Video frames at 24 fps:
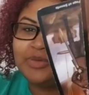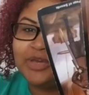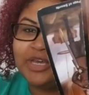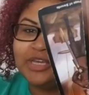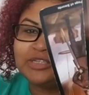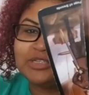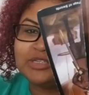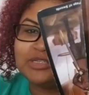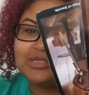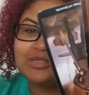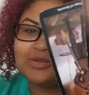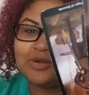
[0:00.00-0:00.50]

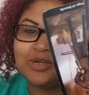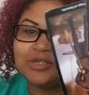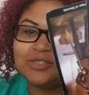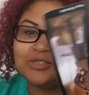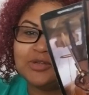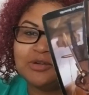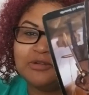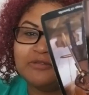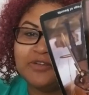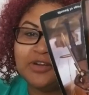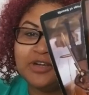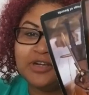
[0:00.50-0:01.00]
Page of Swords
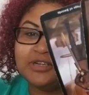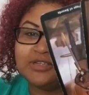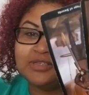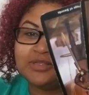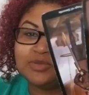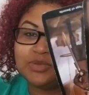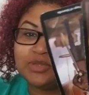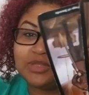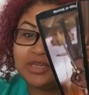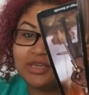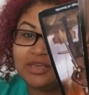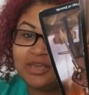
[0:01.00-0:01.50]
in reverse
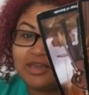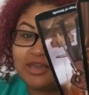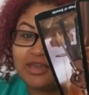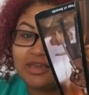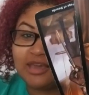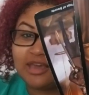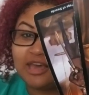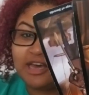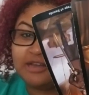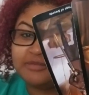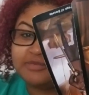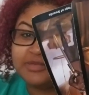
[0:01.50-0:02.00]
with the King
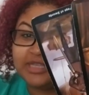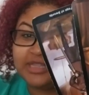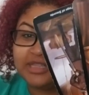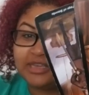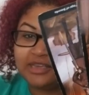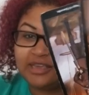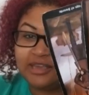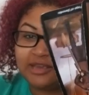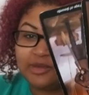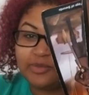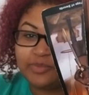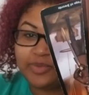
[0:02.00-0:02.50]
of Cups and the
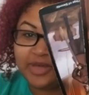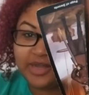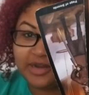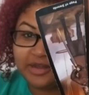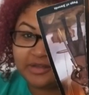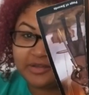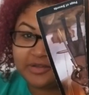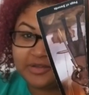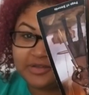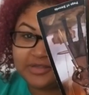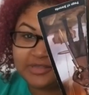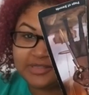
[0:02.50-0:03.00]
King of
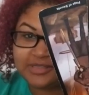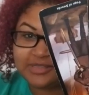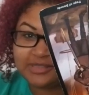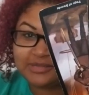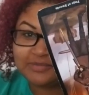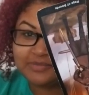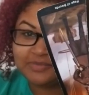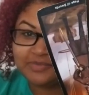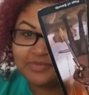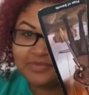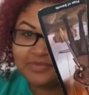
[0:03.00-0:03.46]
Pentacles.